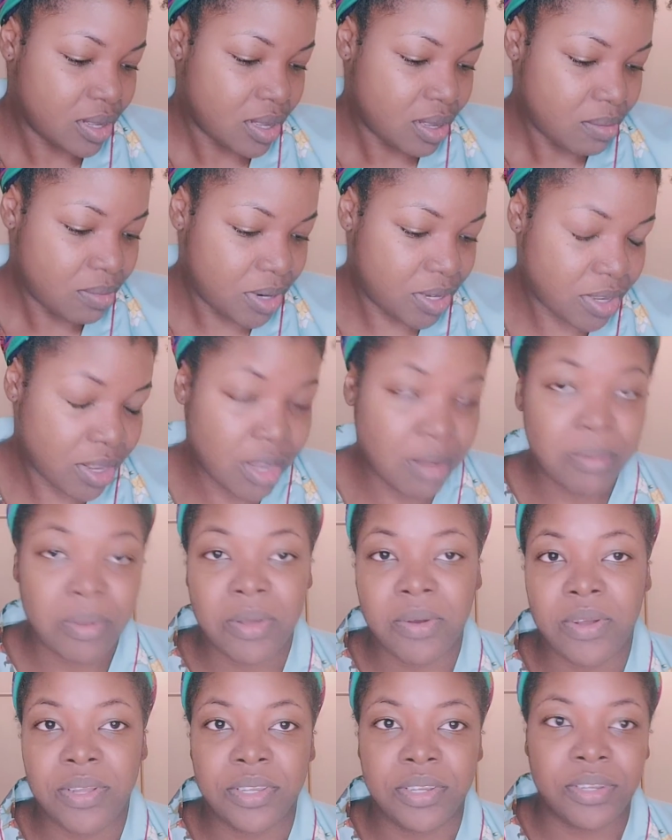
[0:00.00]
That's all I'm
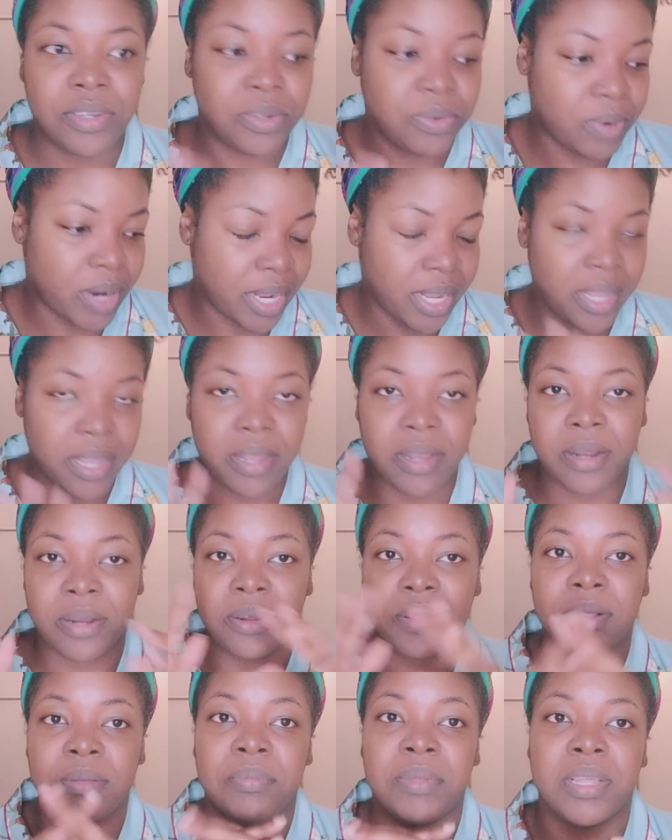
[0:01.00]
going to do right
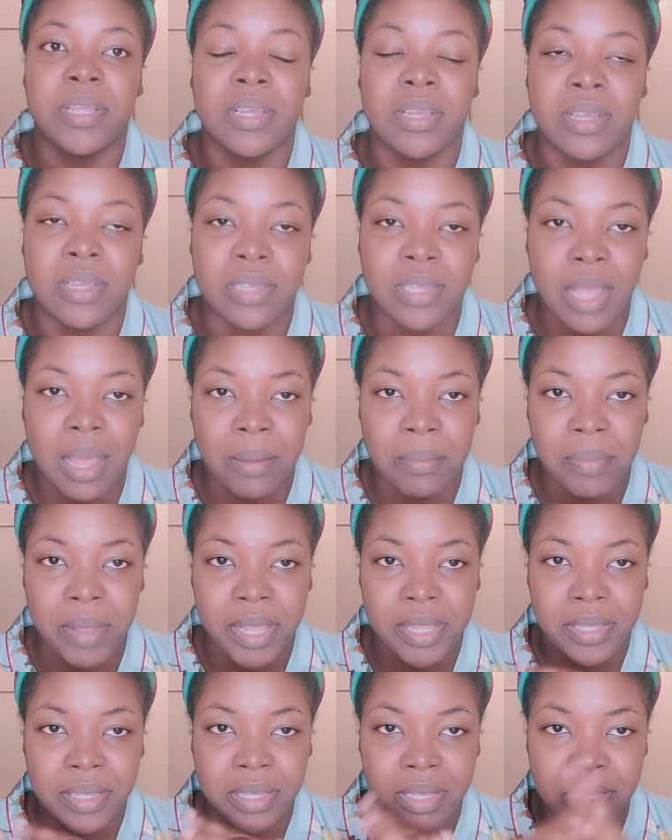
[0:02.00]
here, because I'm
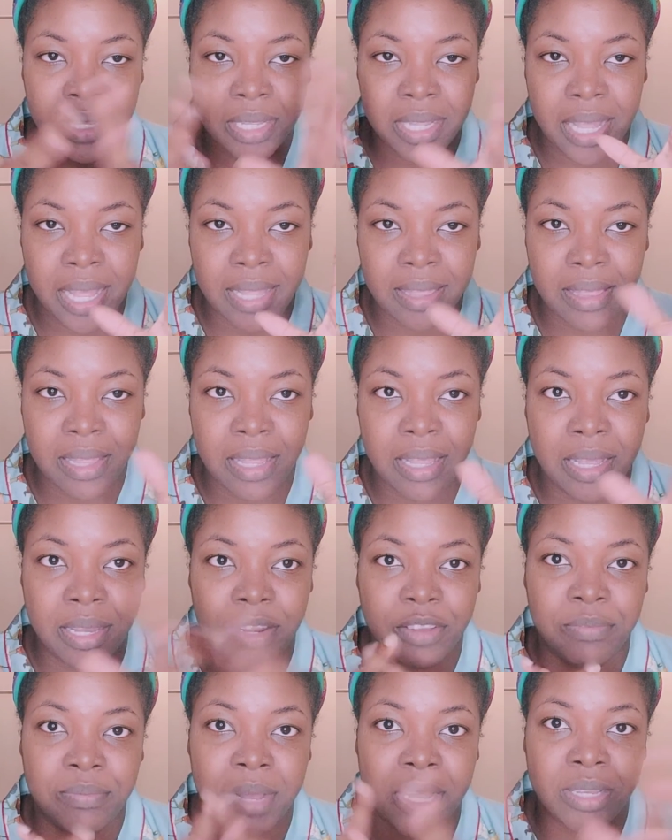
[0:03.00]
basically at the end
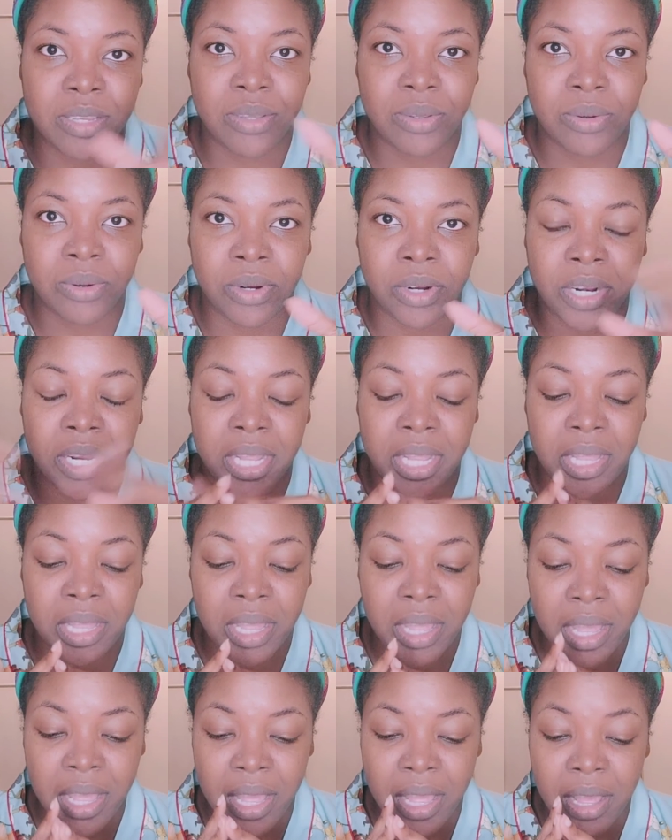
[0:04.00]
of my story,
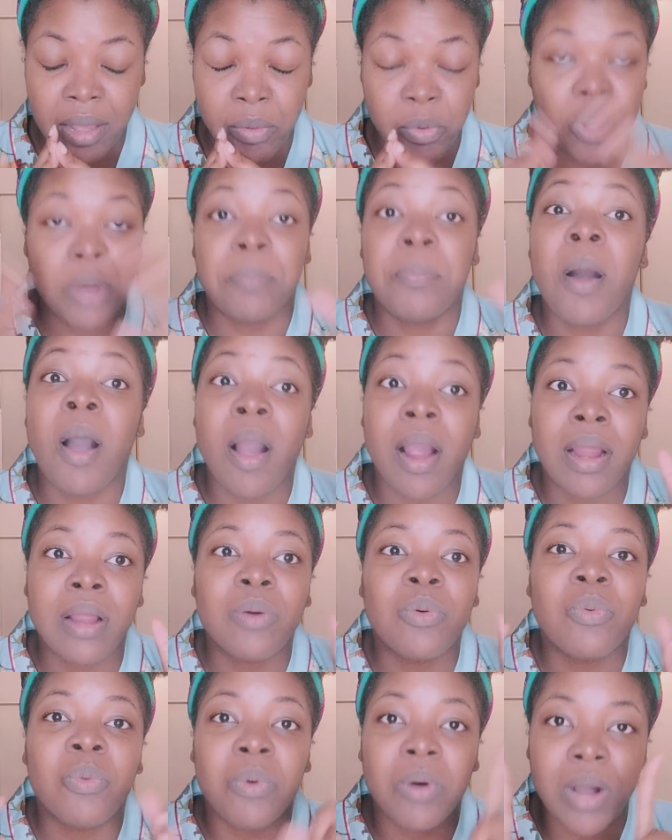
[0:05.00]
well,
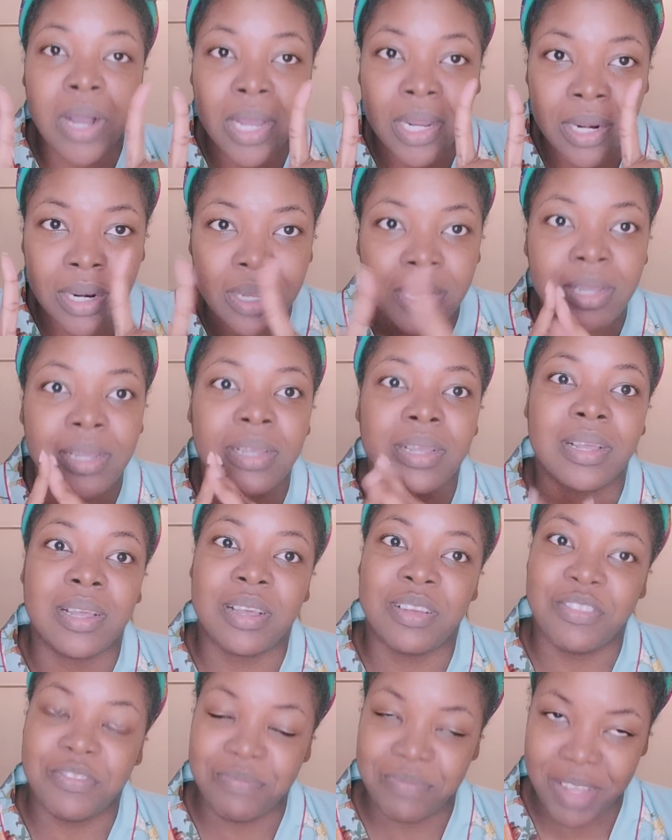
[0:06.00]
part one
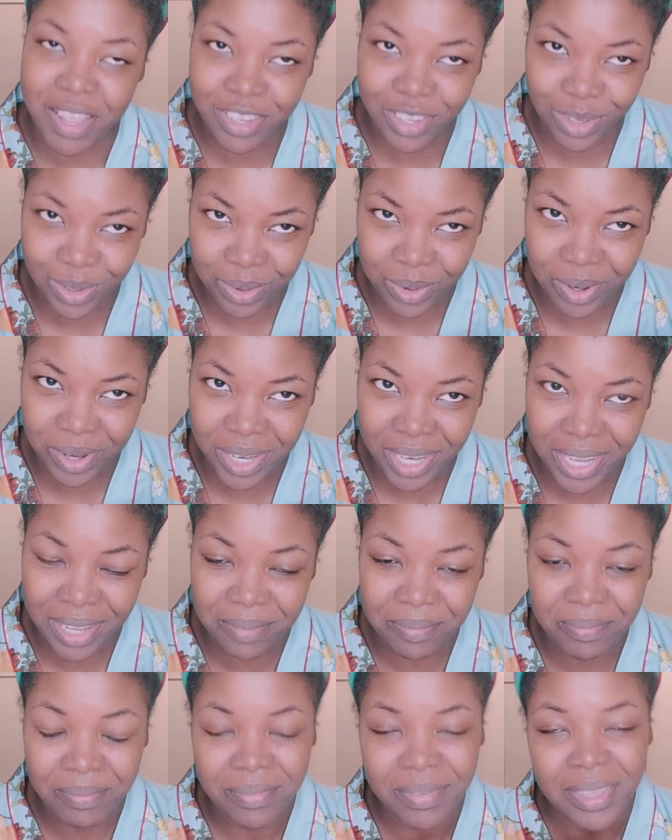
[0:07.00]
of my story.
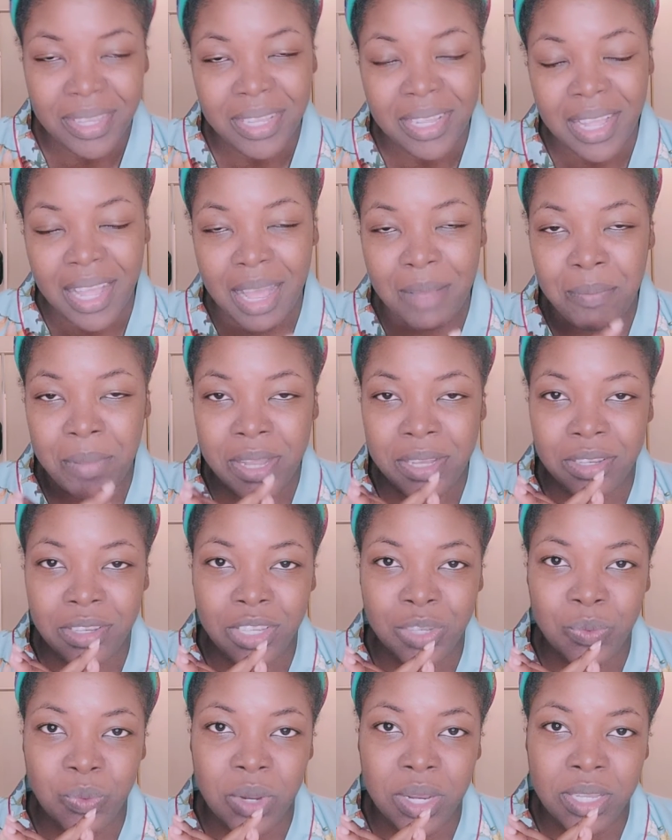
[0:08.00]
I basically
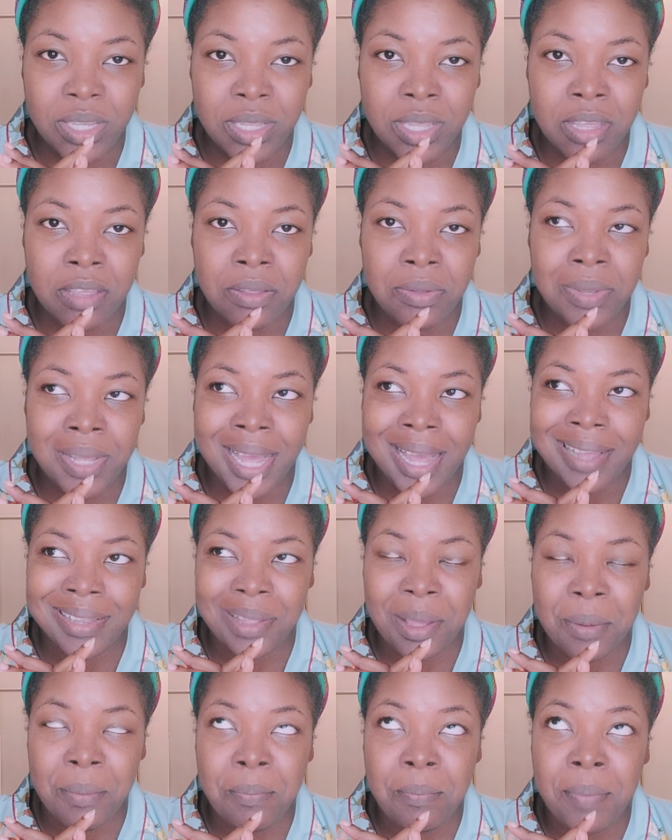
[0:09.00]
just wanted to give you guys
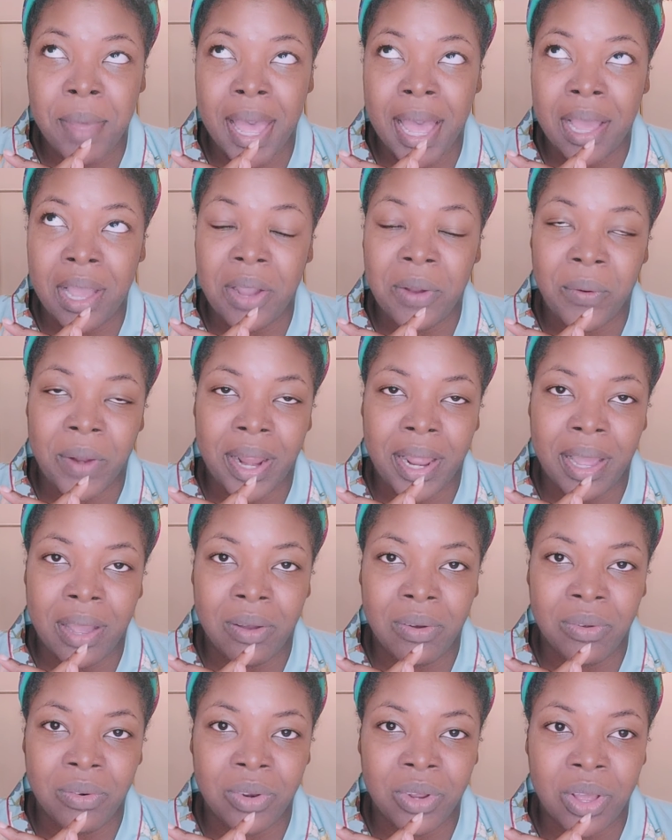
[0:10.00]
a
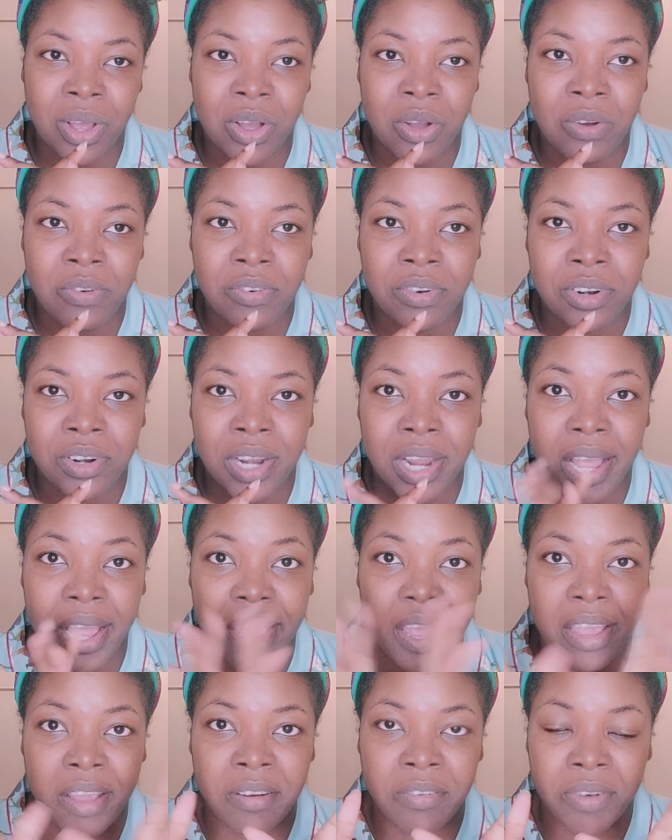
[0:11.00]
background over
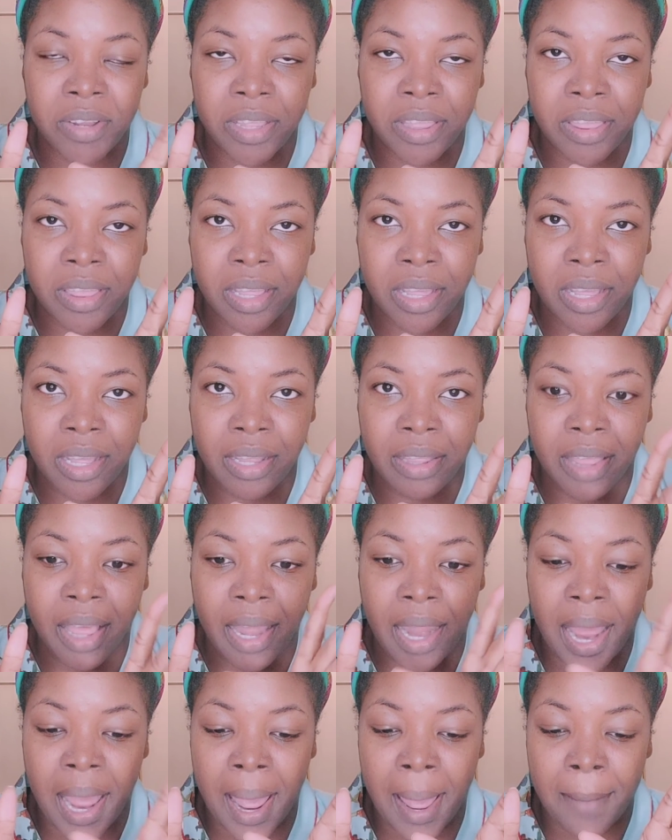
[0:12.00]
everything that
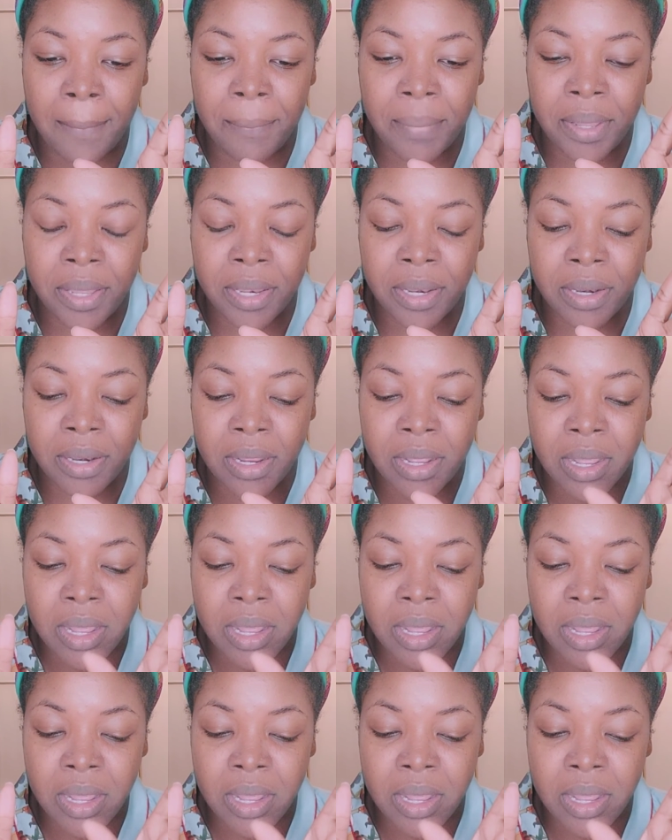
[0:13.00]
happened